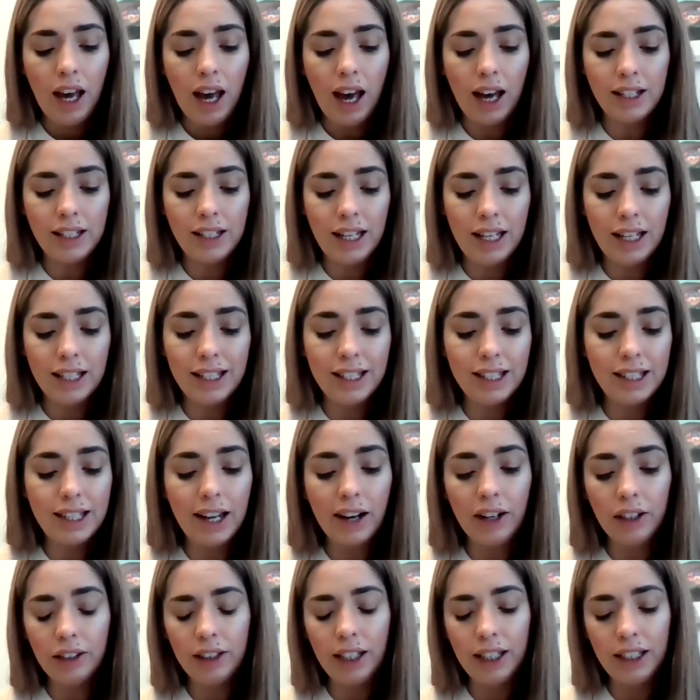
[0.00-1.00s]
and he had
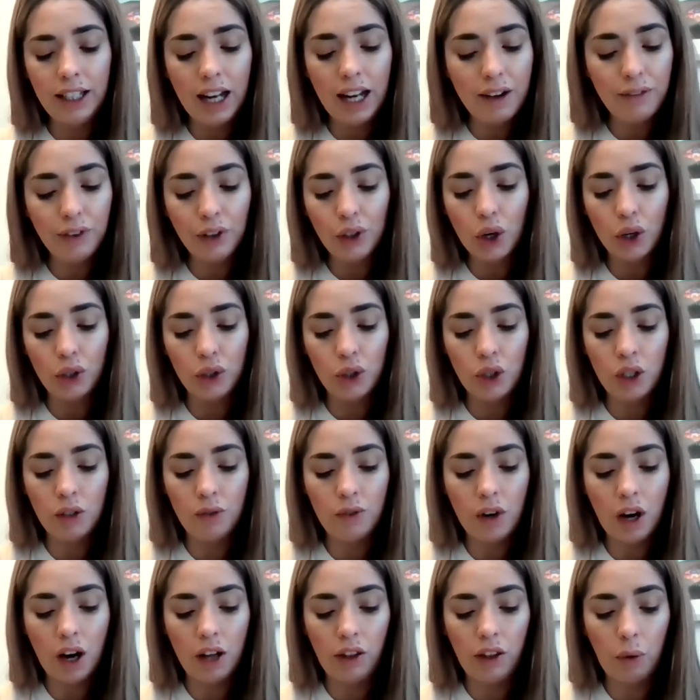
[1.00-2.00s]
certainly never gone to
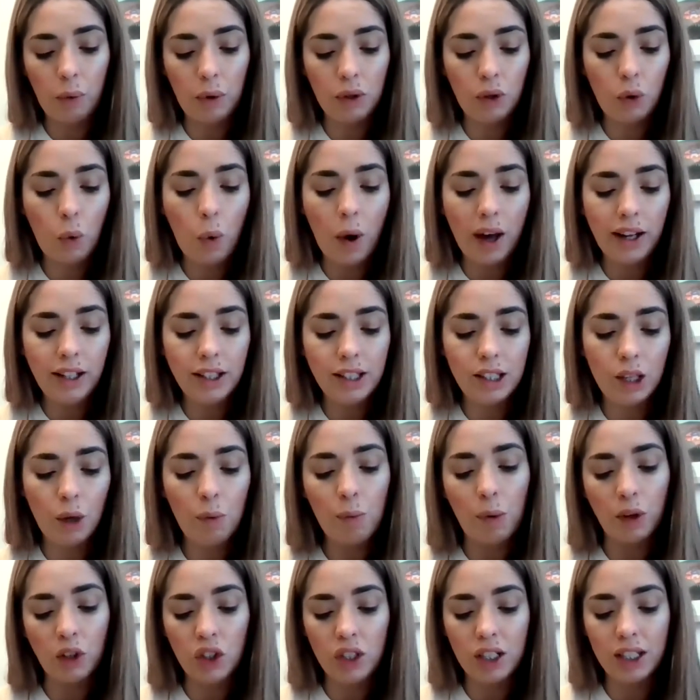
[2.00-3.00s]
Father with quite so
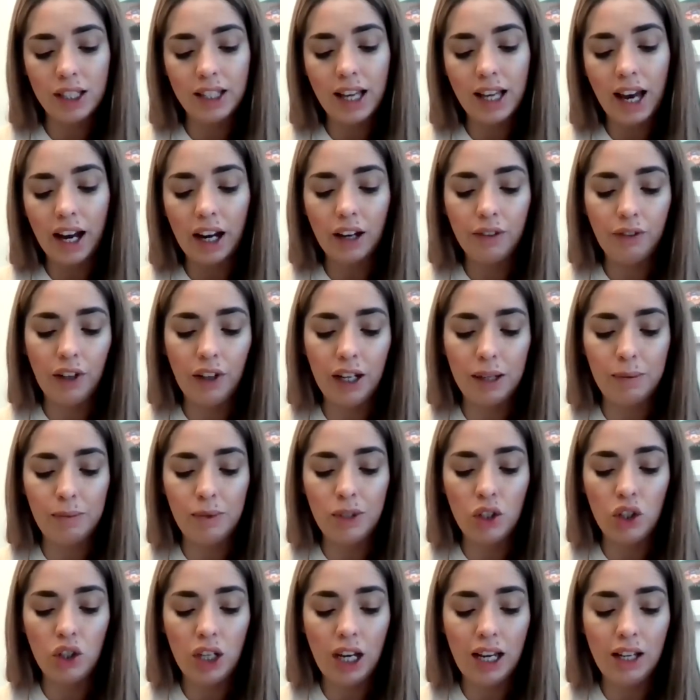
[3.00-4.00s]
much desire for him
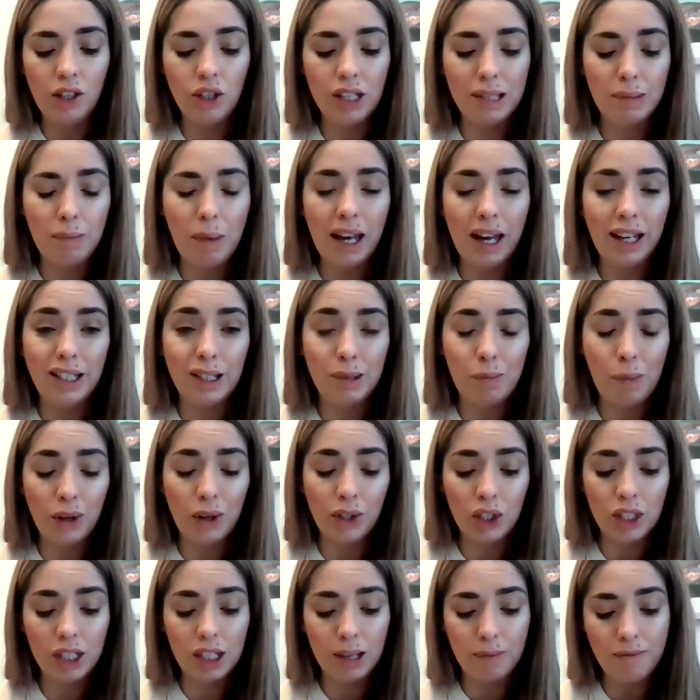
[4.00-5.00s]
to change his mind
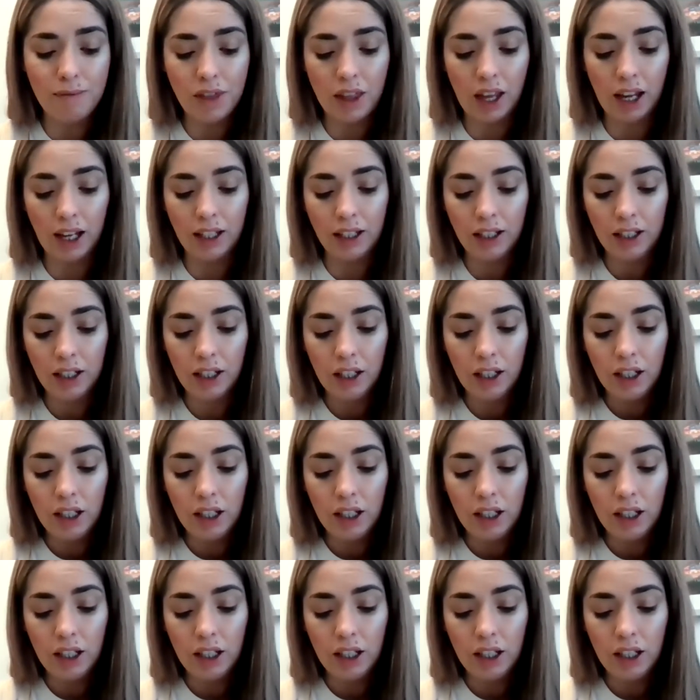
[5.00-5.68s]
about something.